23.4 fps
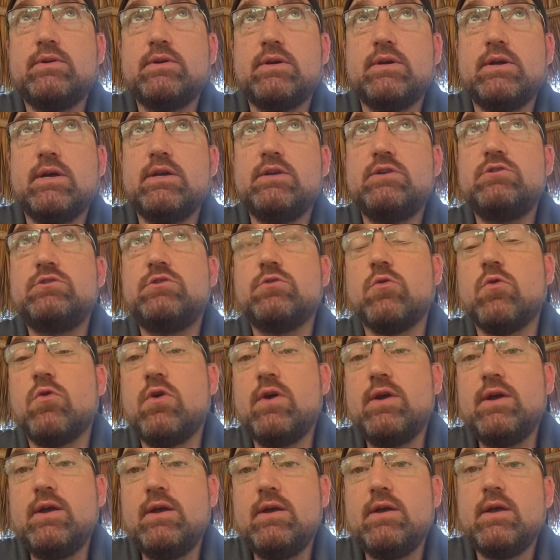to
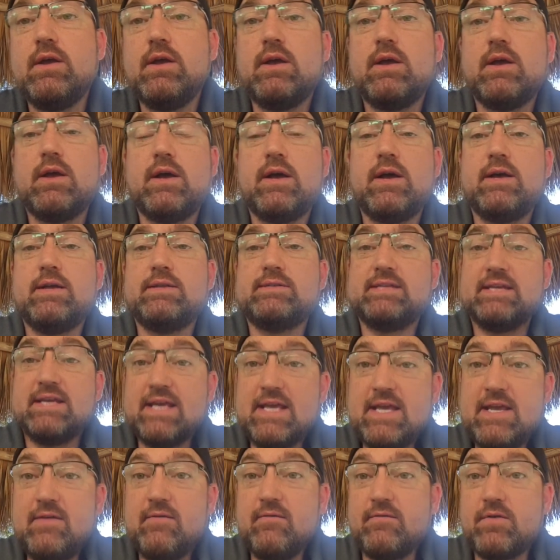enjoy, uh, to
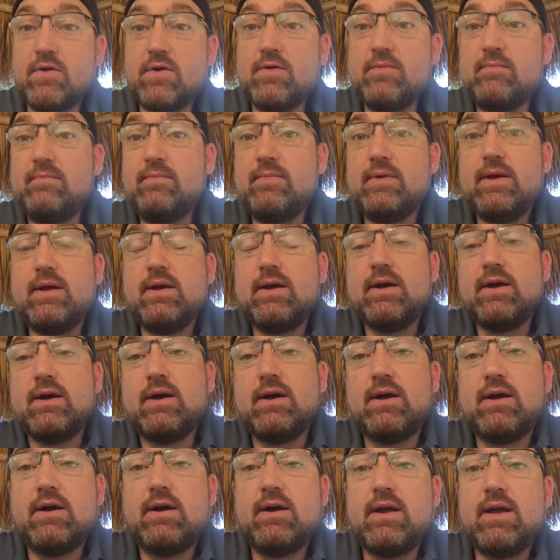eat from,
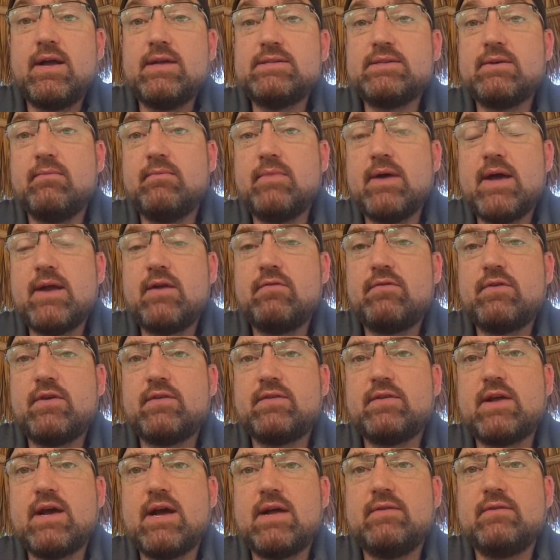uh, and to
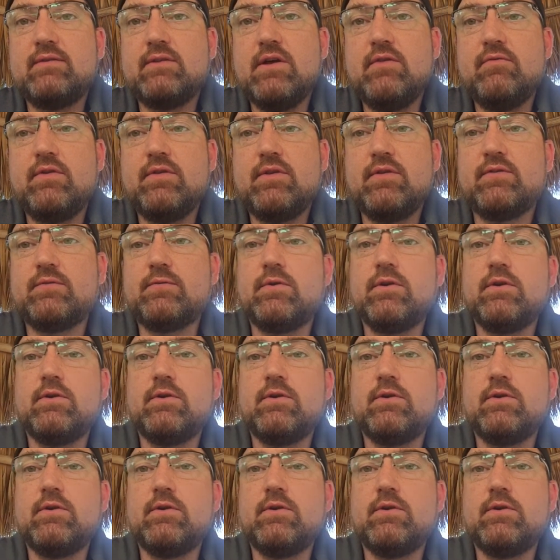manifest God's love in this